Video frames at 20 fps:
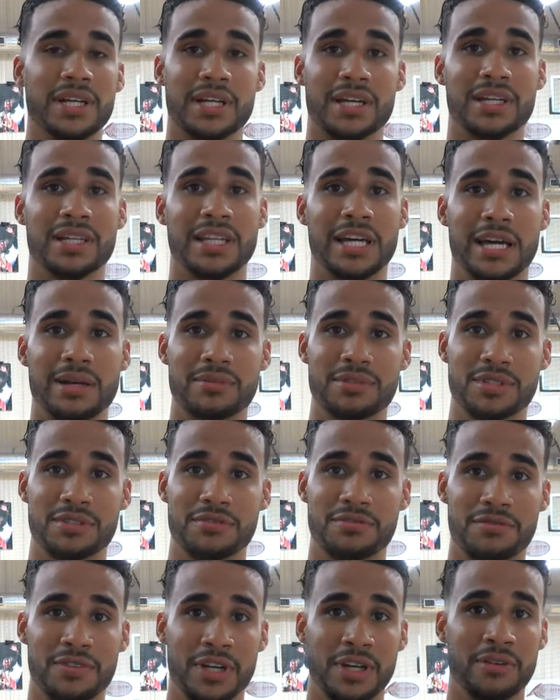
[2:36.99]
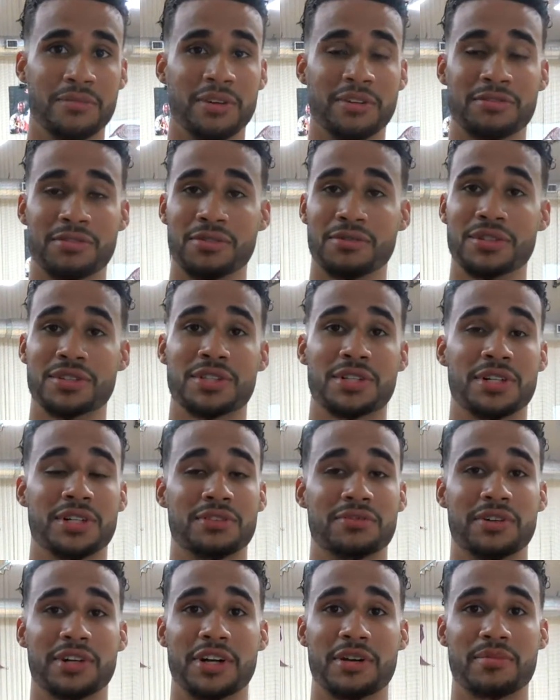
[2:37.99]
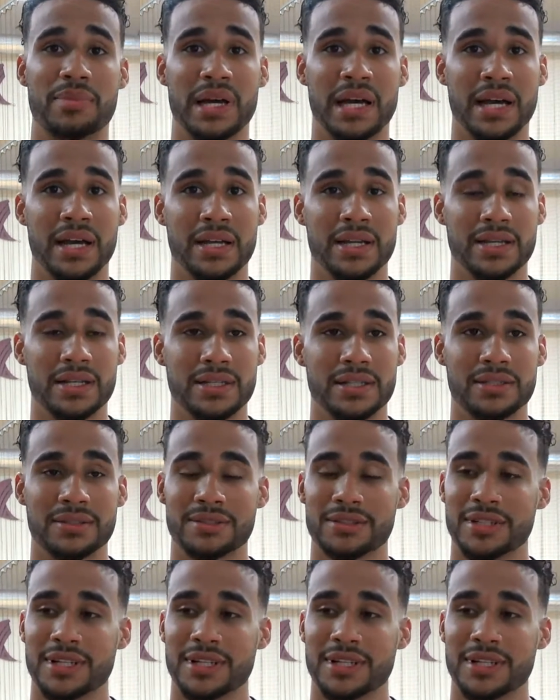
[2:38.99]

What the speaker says: collapsed and fell. My foot was hurting very bad, and